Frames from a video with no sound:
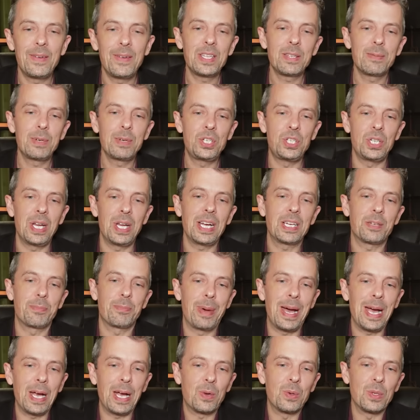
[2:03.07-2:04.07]
Having them
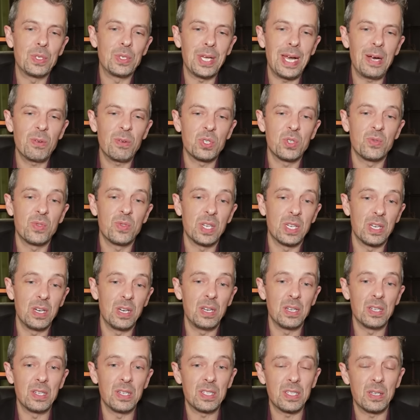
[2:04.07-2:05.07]
eject backwards out of a
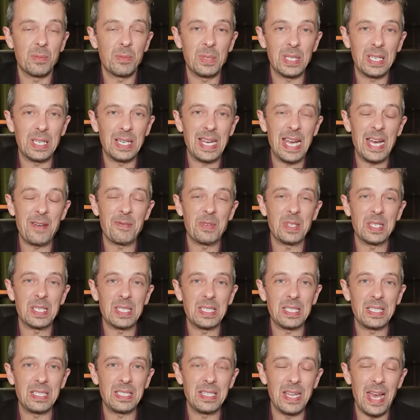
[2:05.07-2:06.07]
gun is something I haven't
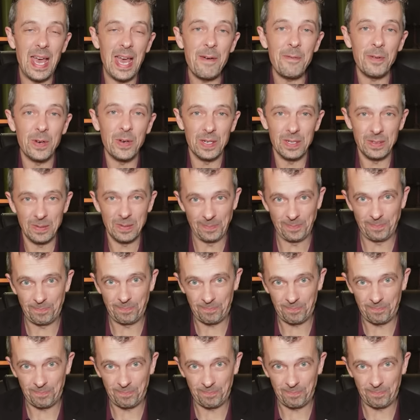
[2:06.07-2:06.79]
seen ever.